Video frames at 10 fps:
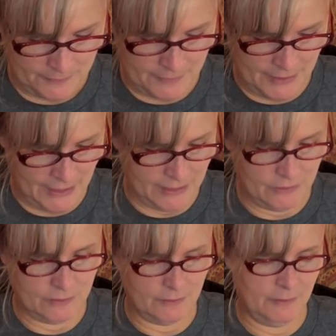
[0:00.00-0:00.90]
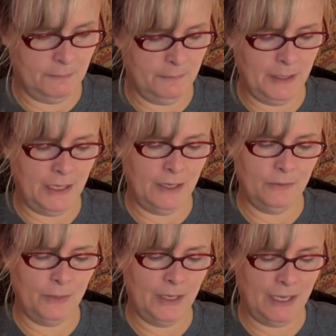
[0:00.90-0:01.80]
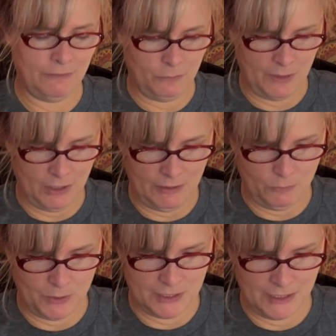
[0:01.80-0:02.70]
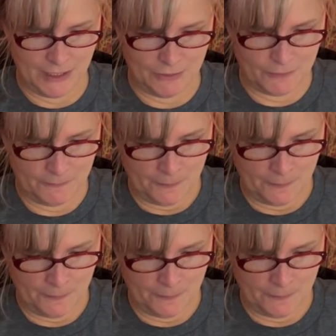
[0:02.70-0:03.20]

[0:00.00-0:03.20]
and me. We have we all have one together.